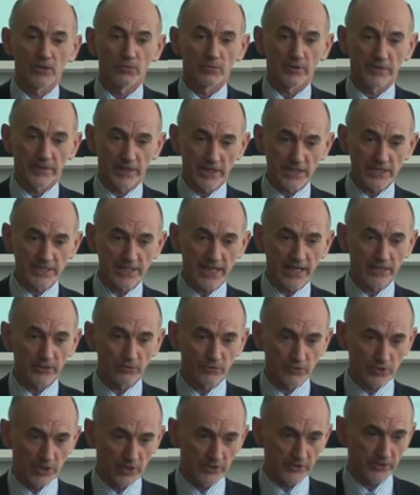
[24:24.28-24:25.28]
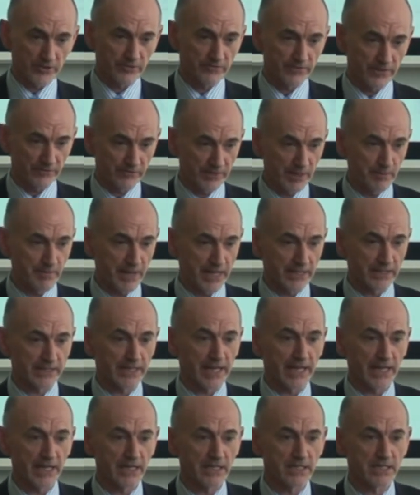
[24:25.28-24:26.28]
But inside those 115
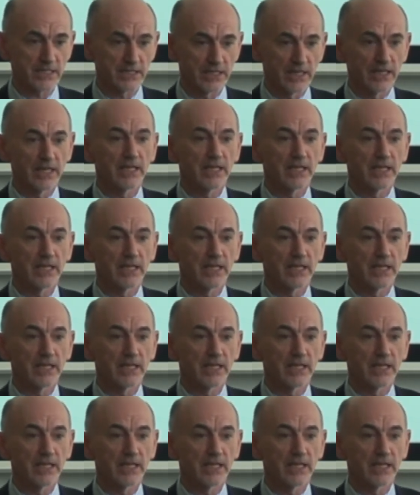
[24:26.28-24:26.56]
mentees,